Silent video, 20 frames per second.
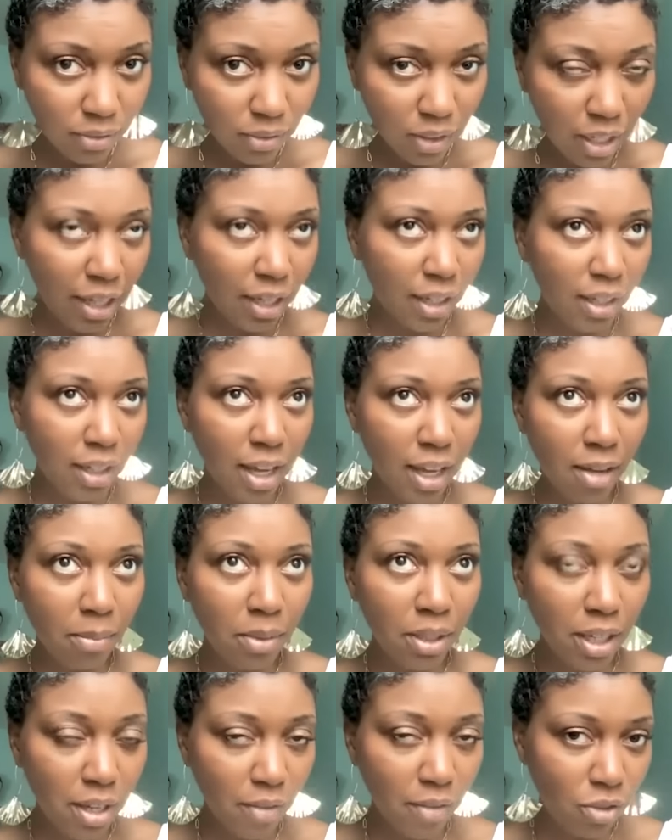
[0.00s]
like, how
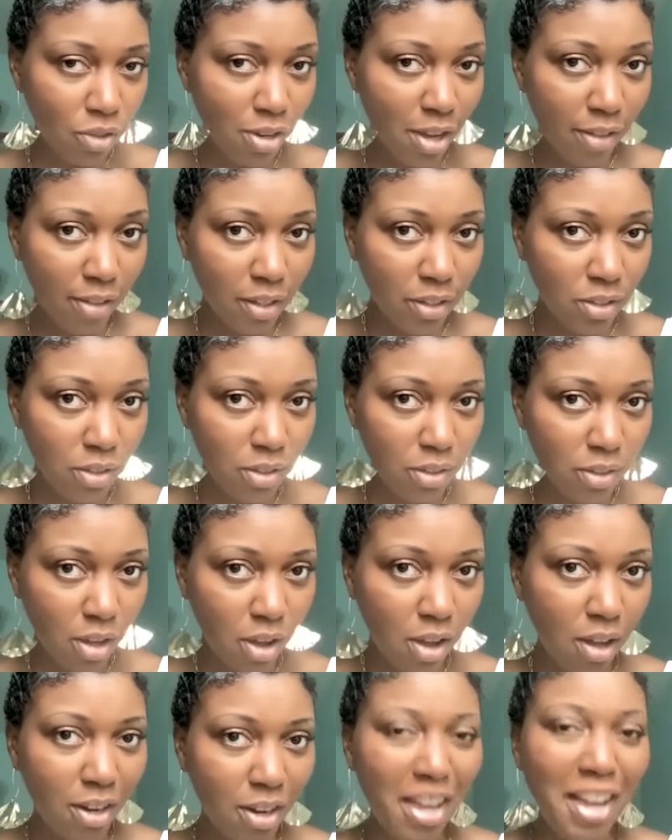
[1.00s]
many have you done this on?